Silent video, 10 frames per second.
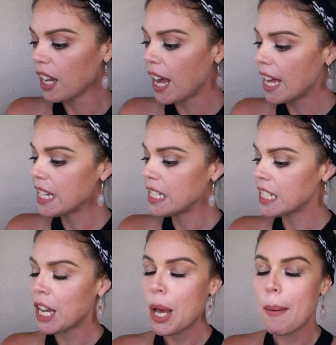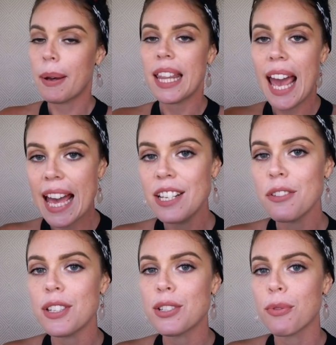And by the end
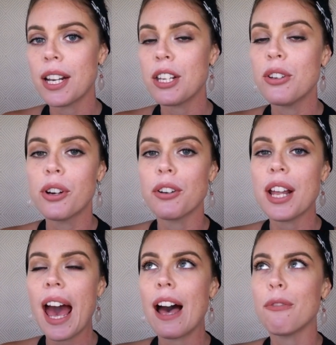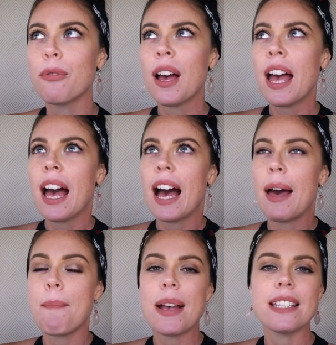of this reading, you're going to have
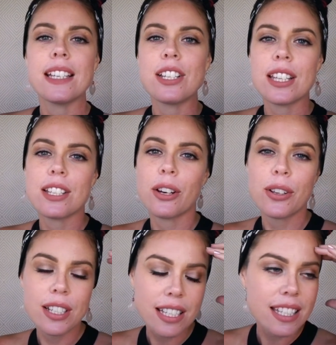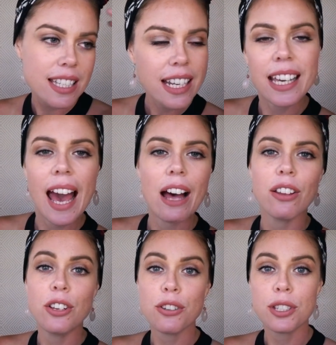a message that's going to stick out
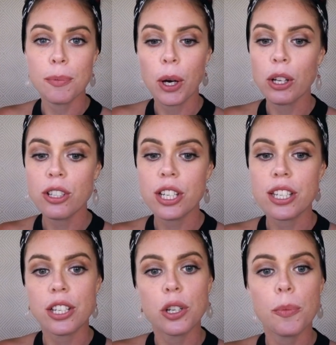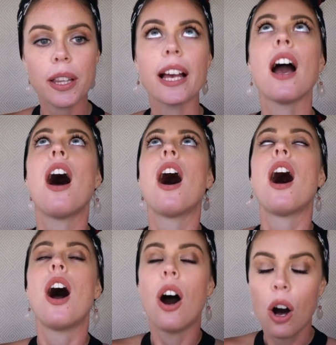in your subconscious and you'll be like,
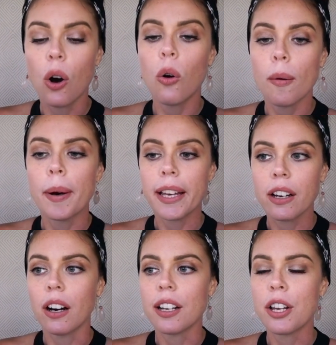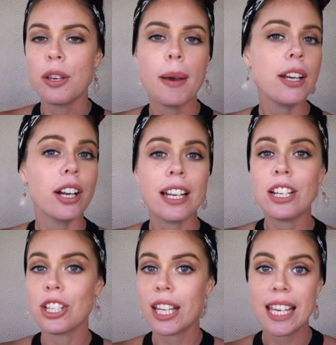oh my God. You may not
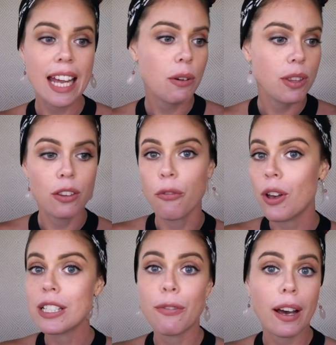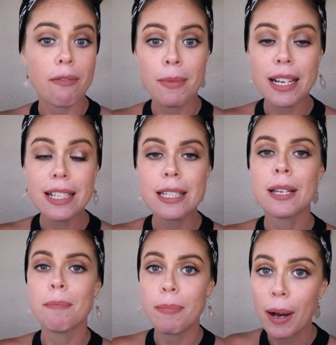initially get it within the first 5 minutes,
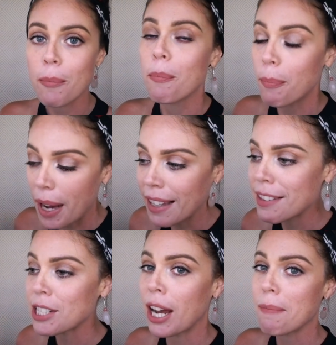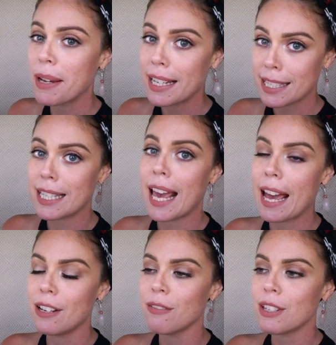but by the time I get to the
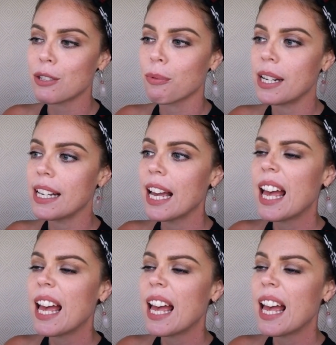end of this reading,